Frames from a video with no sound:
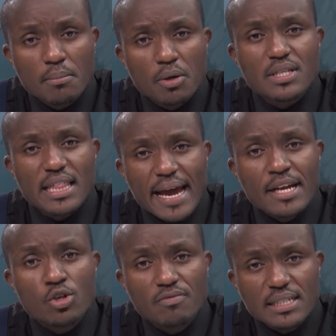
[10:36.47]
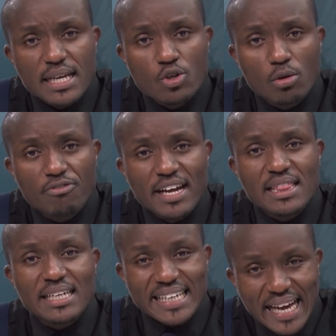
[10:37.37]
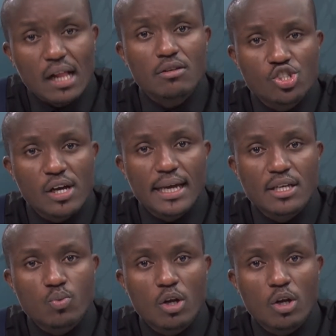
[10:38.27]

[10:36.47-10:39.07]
Because at the end of the day, you'll find that culture is one